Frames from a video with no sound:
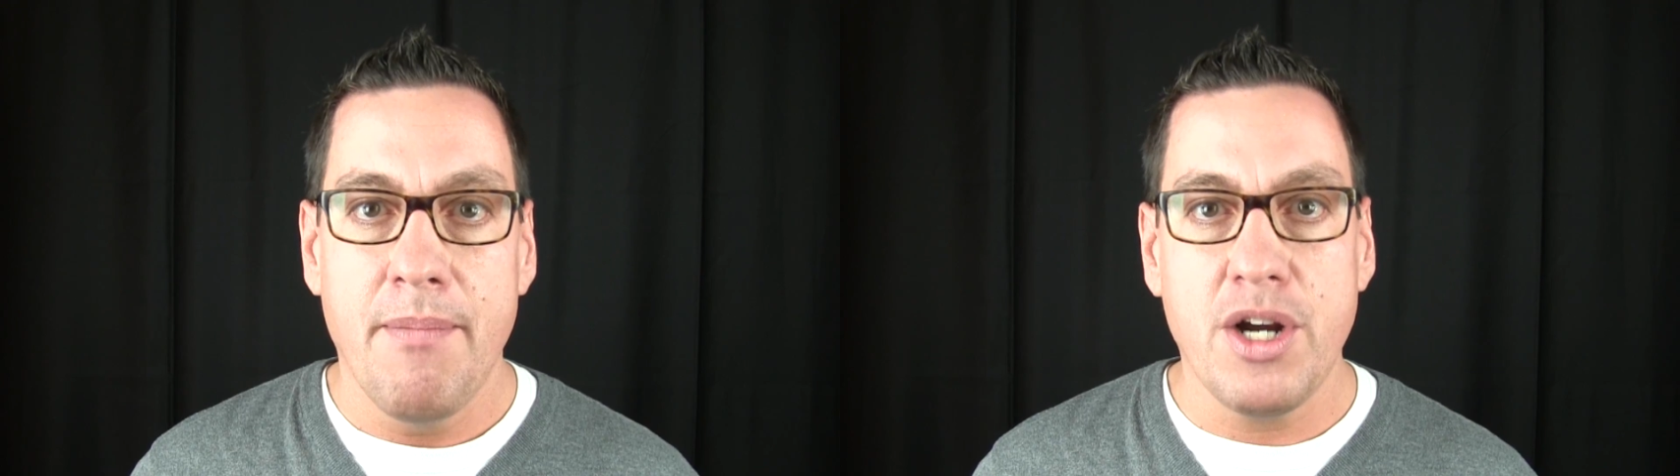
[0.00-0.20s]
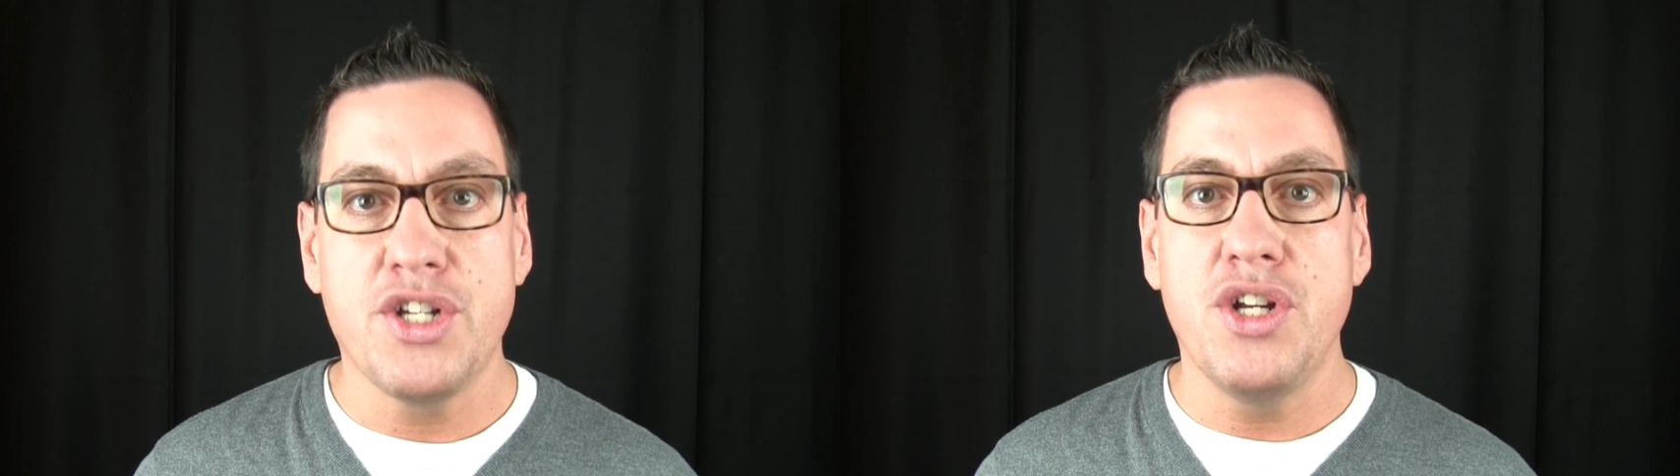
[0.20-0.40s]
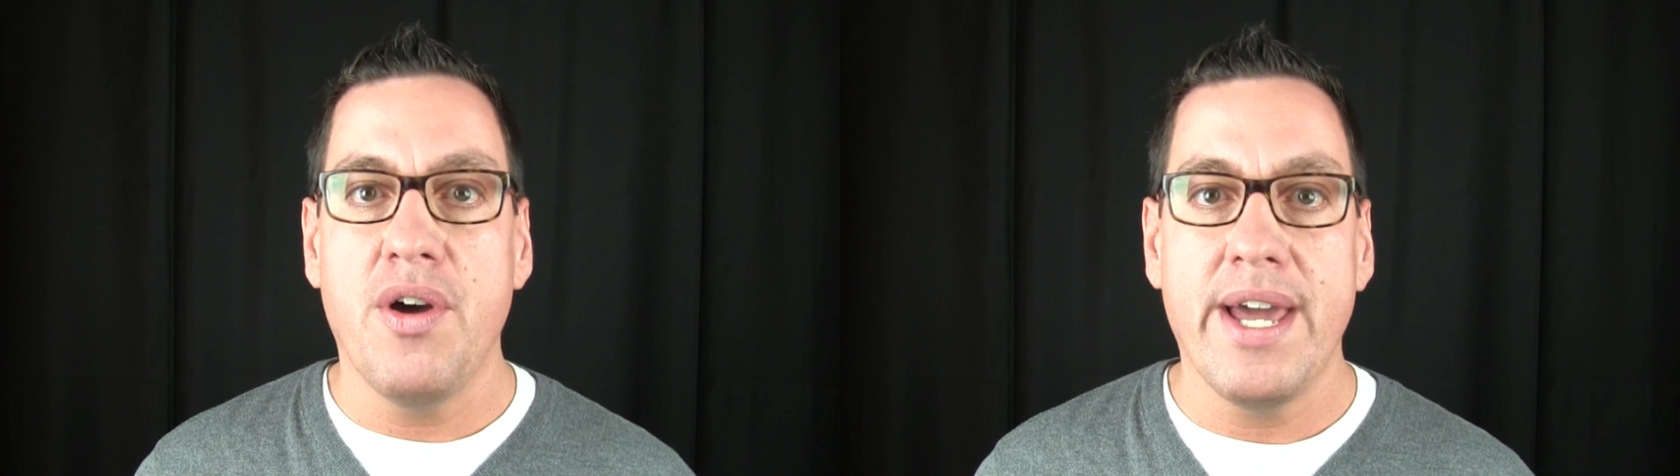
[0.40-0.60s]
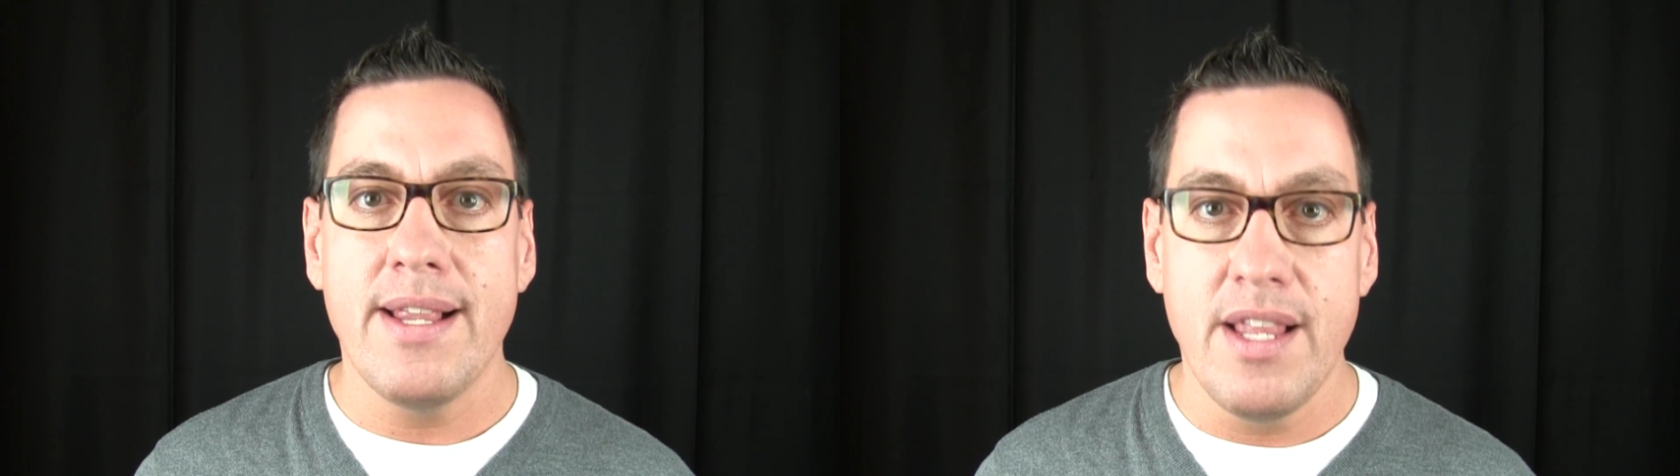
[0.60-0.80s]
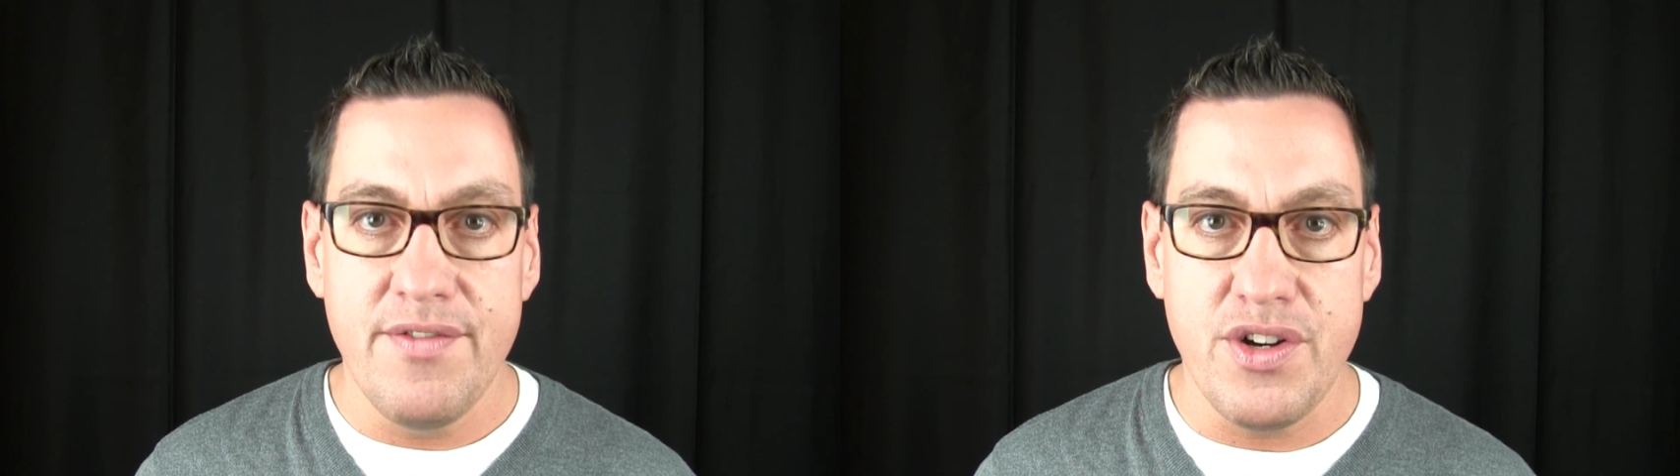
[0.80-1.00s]
Mark, do you know how
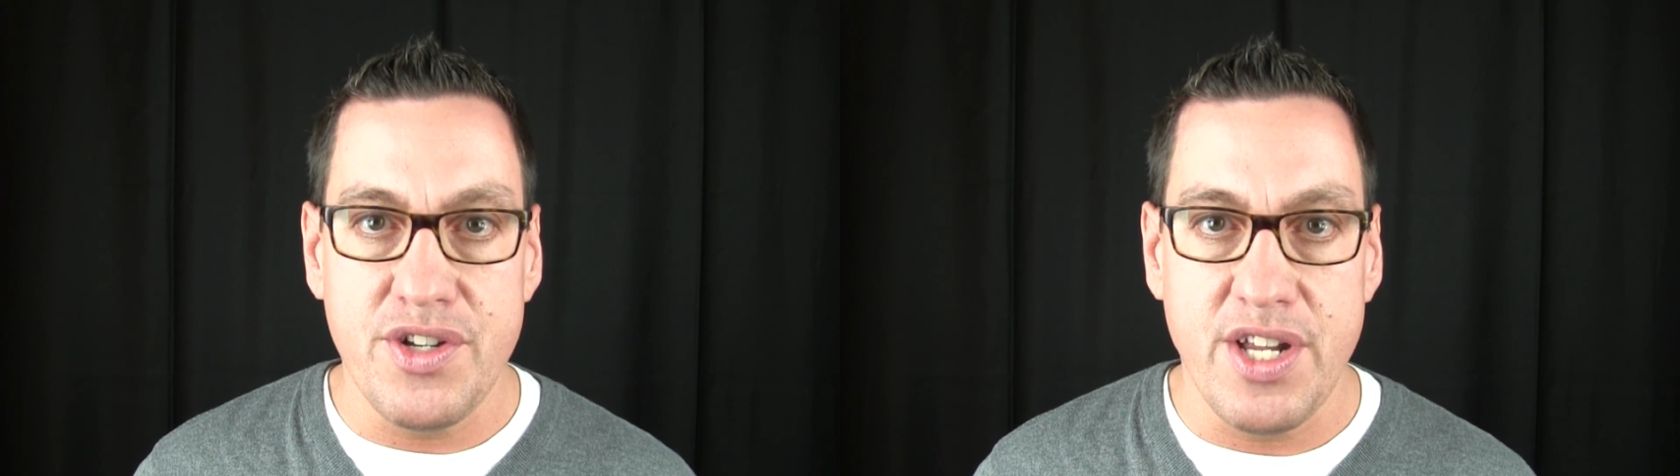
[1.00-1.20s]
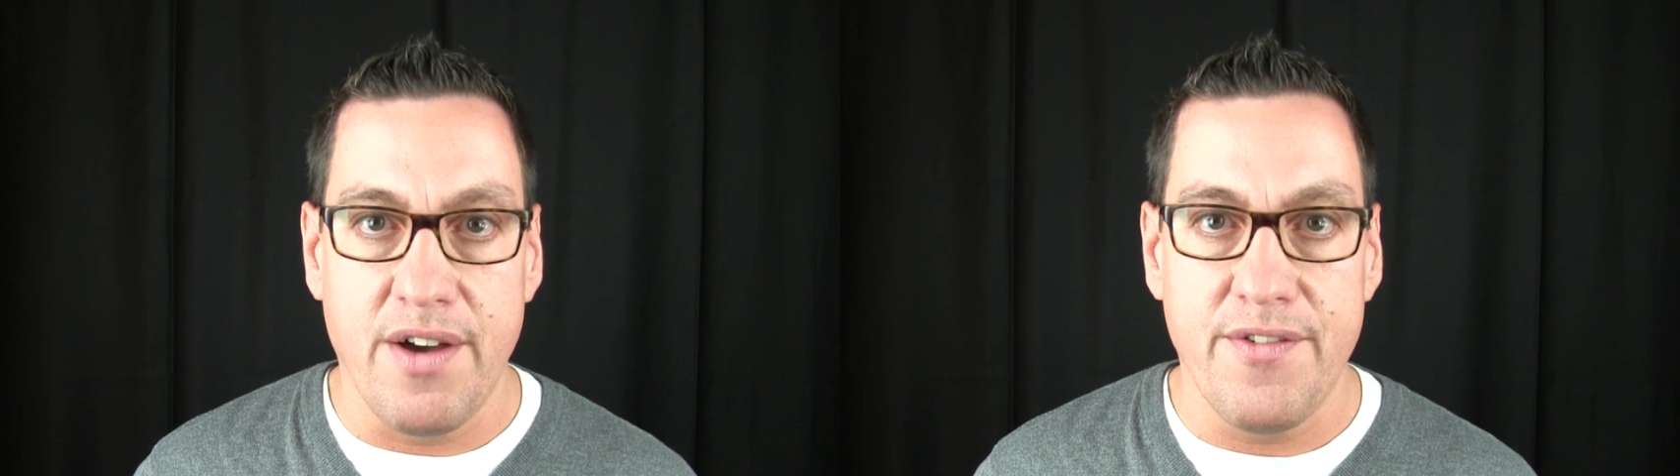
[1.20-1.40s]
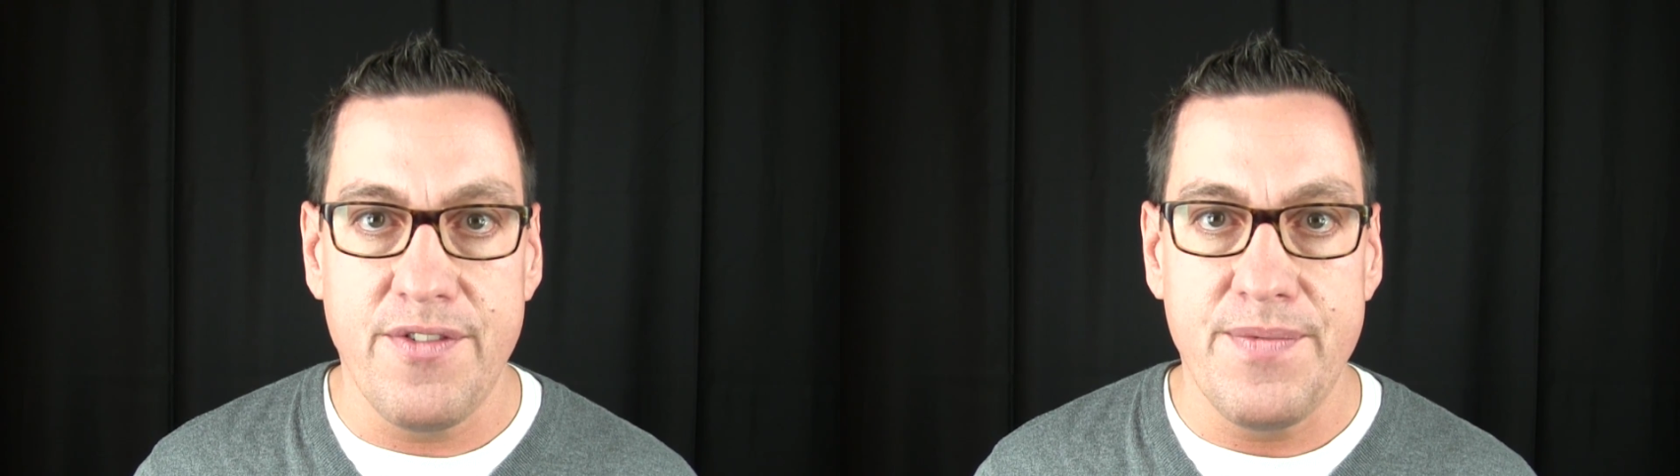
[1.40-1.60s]
to love yourself?